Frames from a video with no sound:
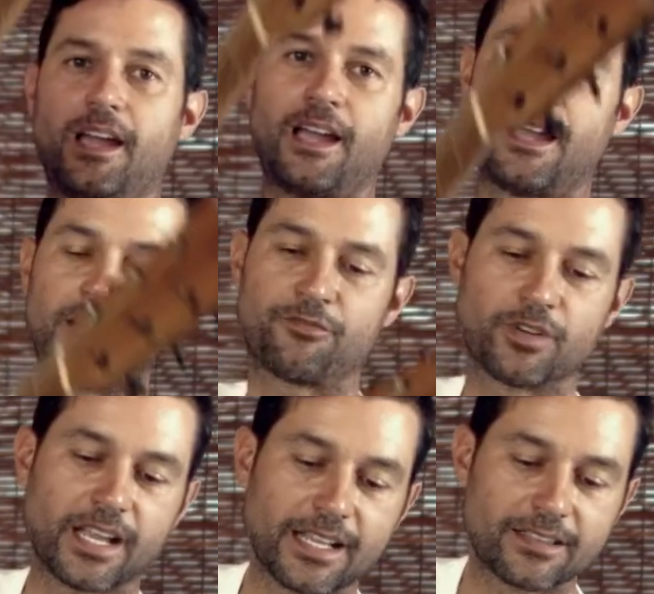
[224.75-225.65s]
and
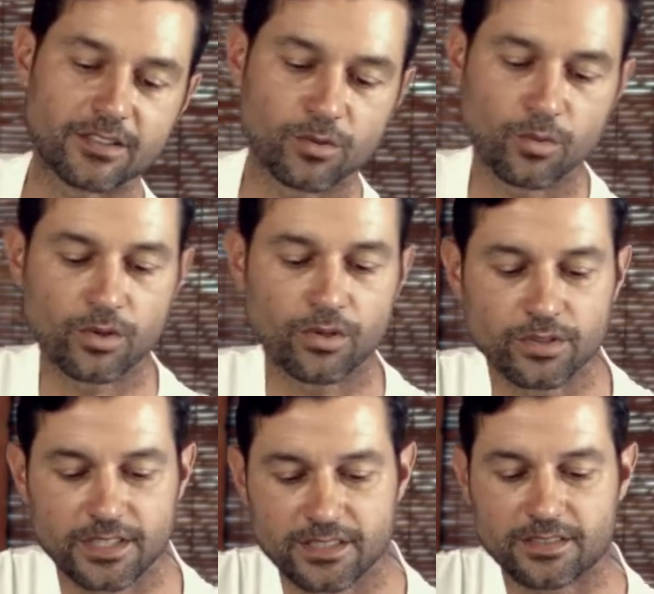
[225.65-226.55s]
forget that the
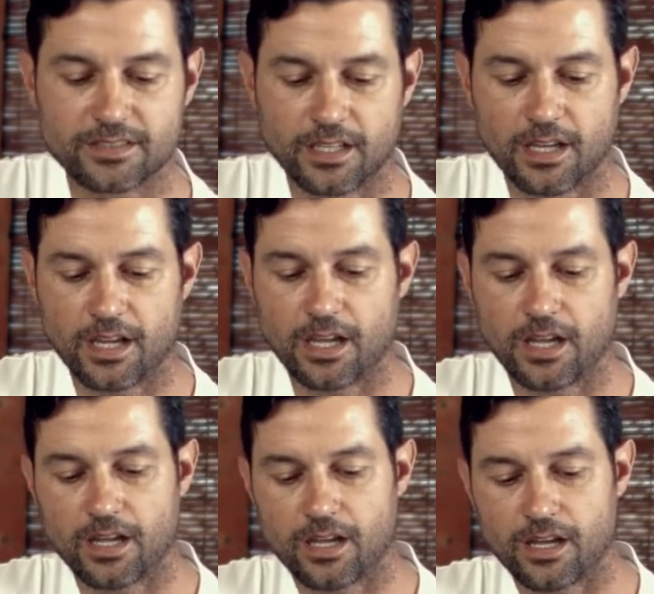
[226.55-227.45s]
world is
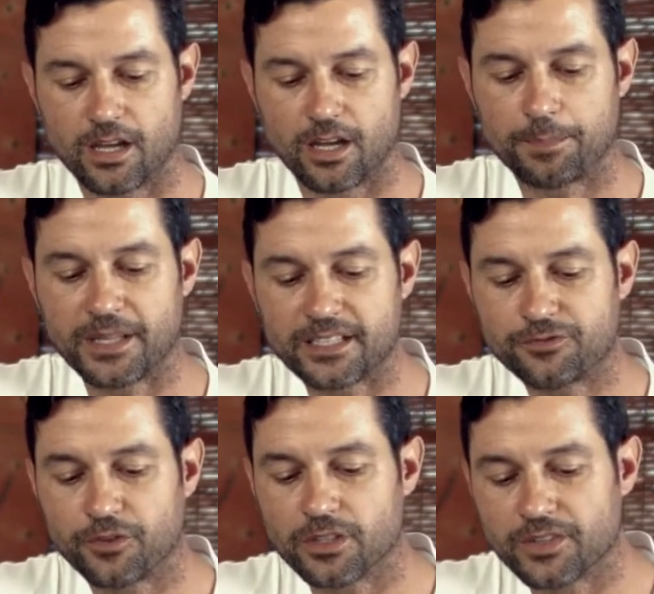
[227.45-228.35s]
a place
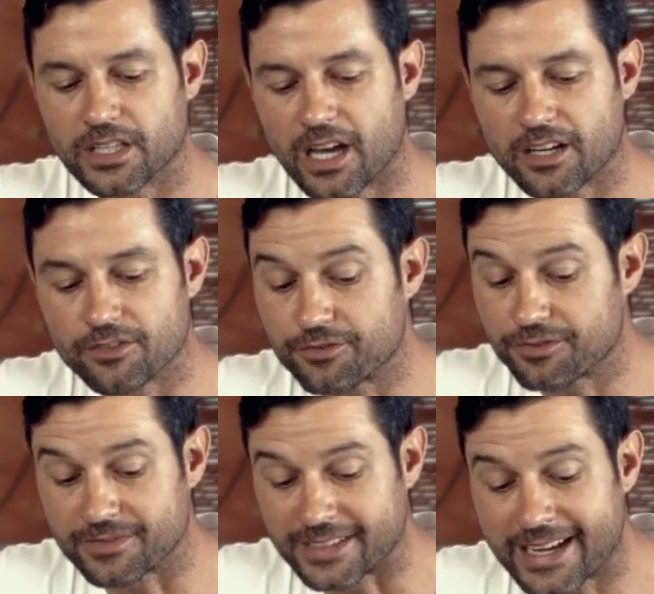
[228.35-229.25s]
full of a lot of
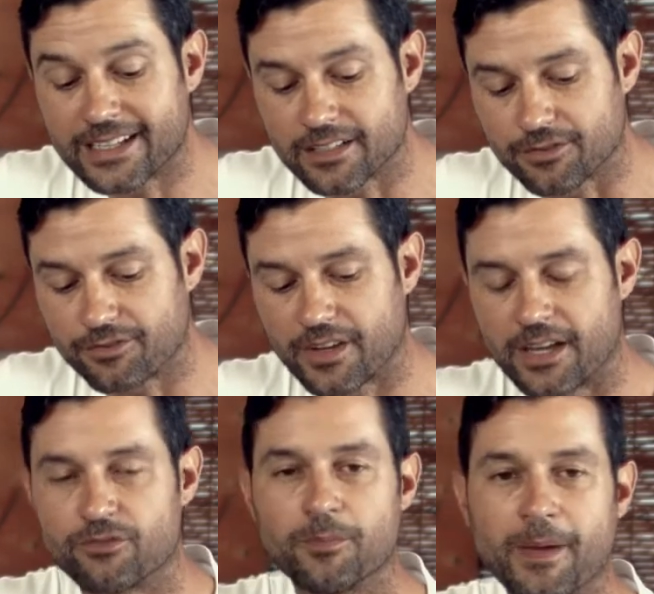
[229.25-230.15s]
negative,
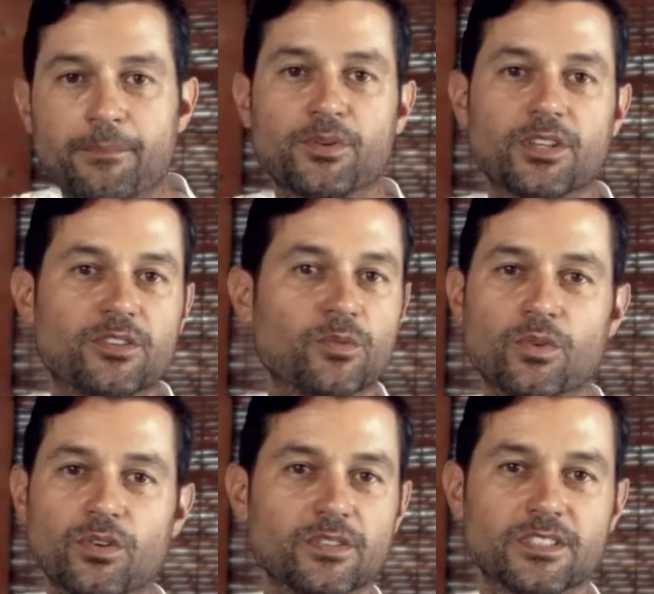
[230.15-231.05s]
and remember that the
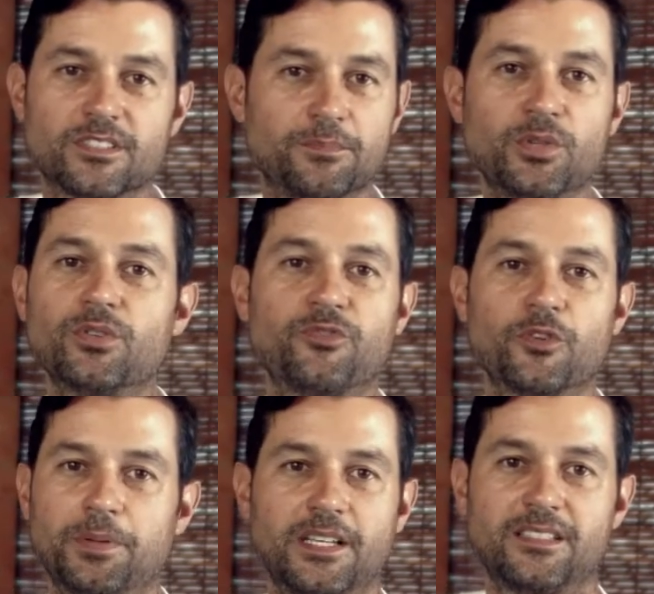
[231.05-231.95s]
world is a beautiful
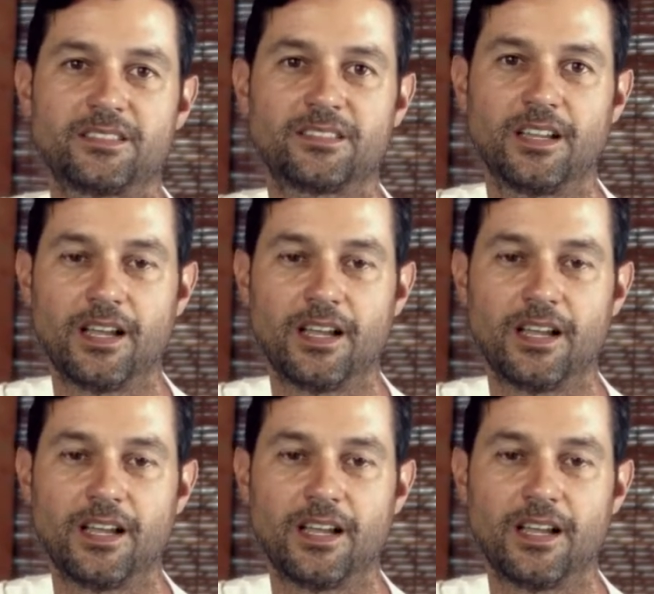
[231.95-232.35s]
place.